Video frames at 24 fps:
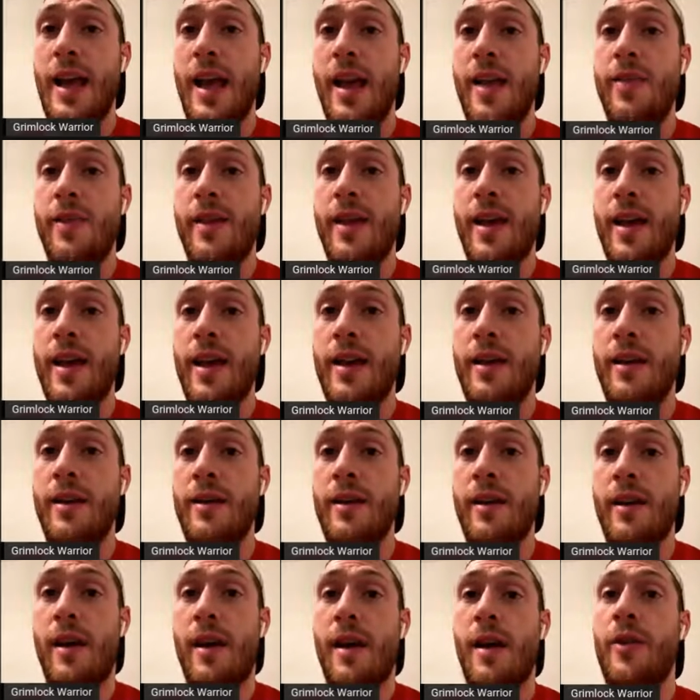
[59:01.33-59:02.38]
and then
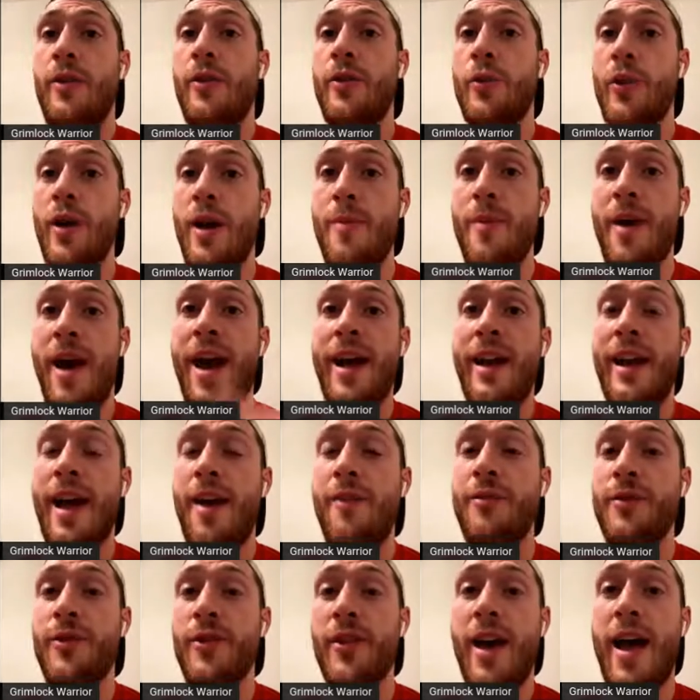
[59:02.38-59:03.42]
on the way back
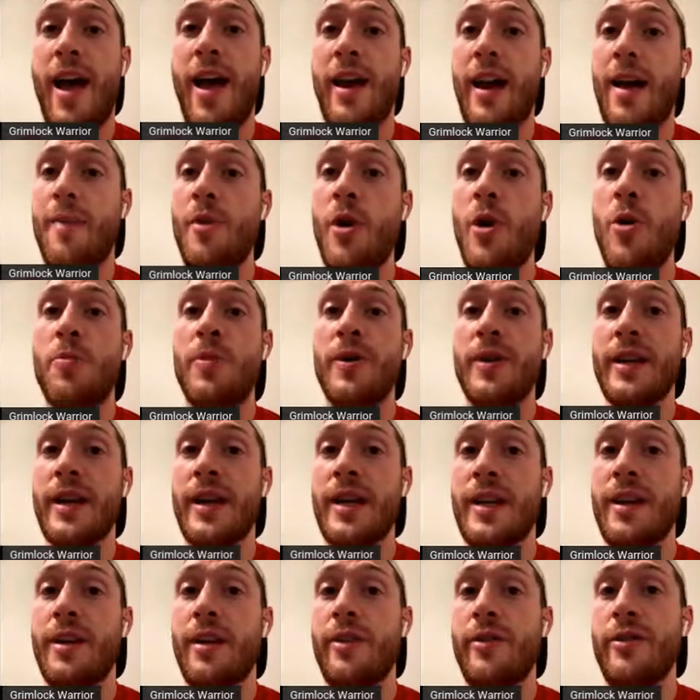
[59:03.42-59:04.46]
after that, I'm hoping to
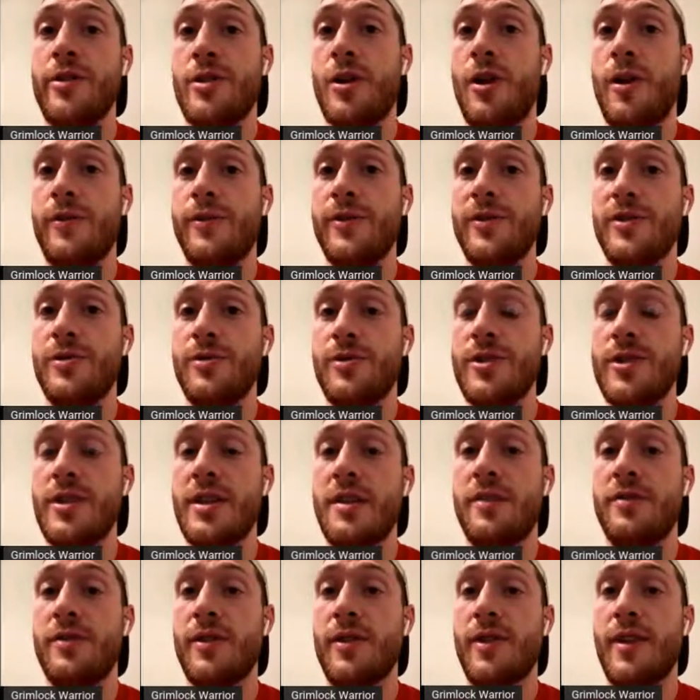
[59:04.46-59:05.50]
get another Dolphins
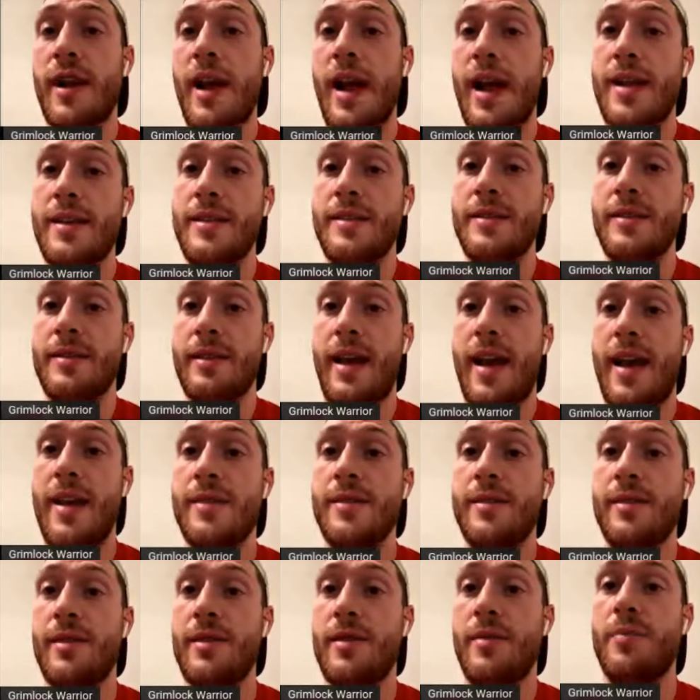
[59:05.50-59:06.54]
receiver as
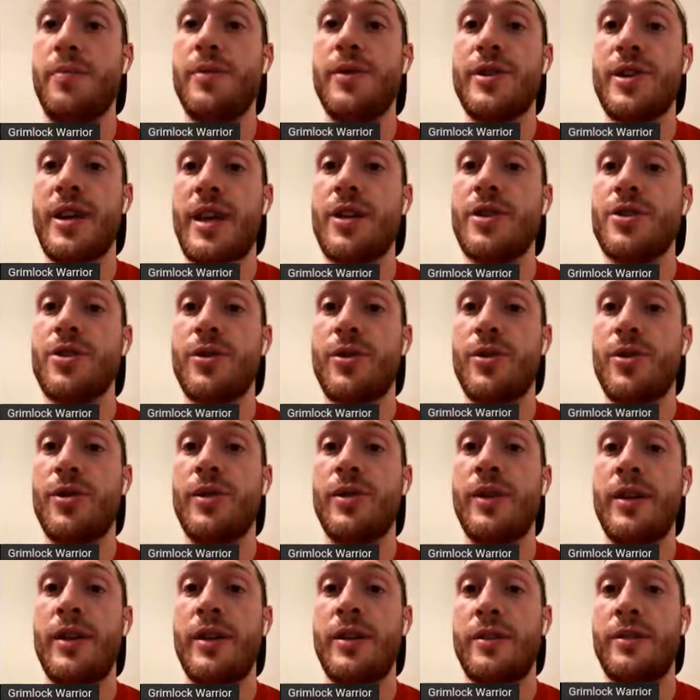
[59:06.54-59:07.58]
a
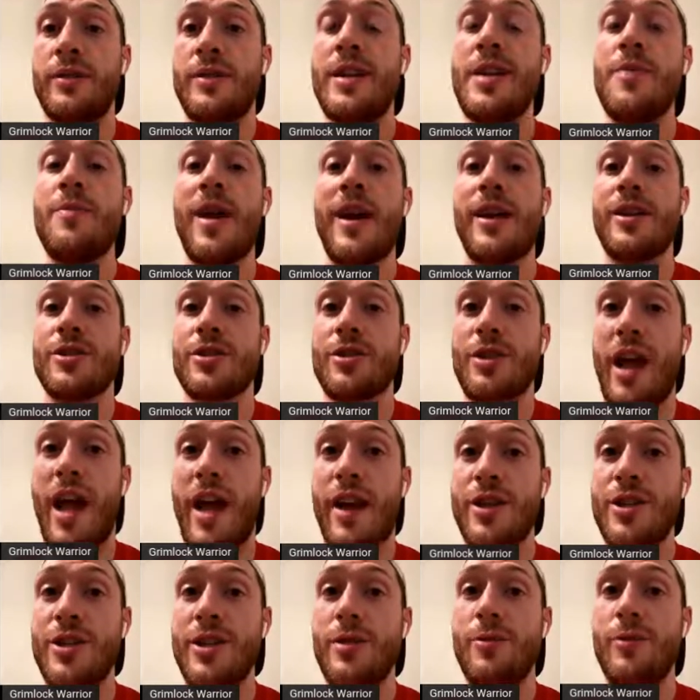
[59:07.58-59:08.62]
potential teammate
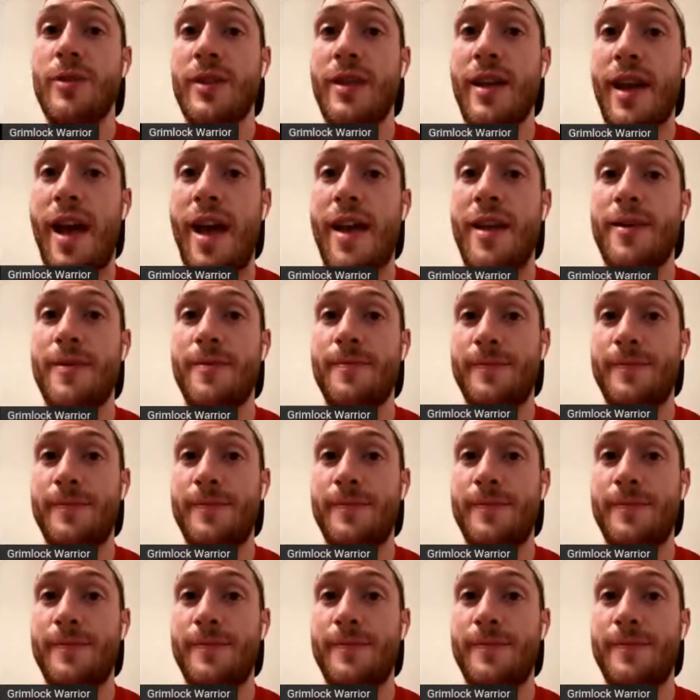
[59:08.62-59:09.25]
strategy with that.